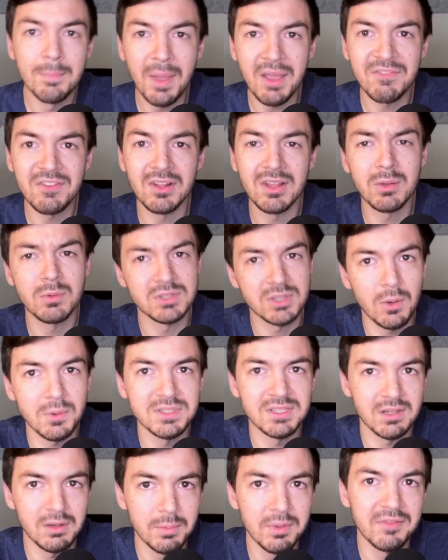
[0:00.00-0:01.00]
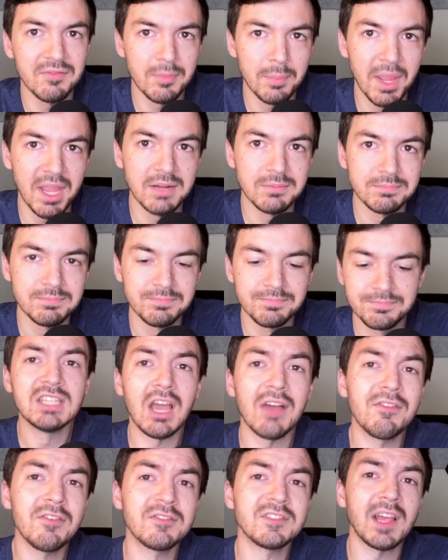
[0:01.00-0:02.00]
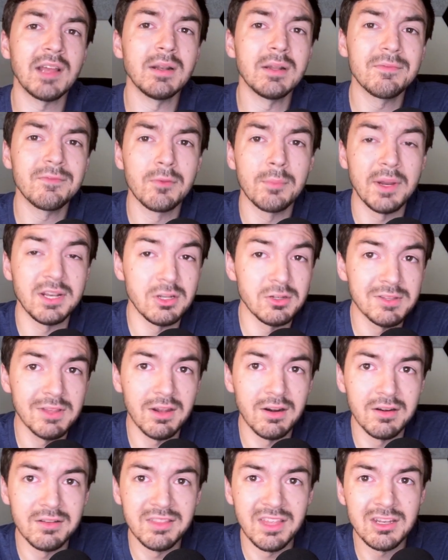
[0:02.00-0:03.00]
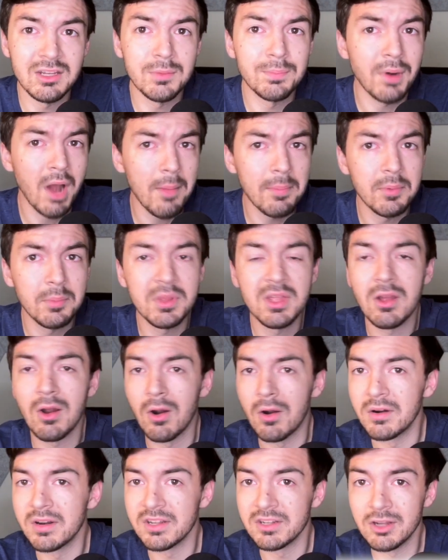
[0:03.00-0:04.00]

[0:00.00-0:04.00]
Backfilling was always a little bit of a pain. Now, if you've signed up for my newsletter, then you probably already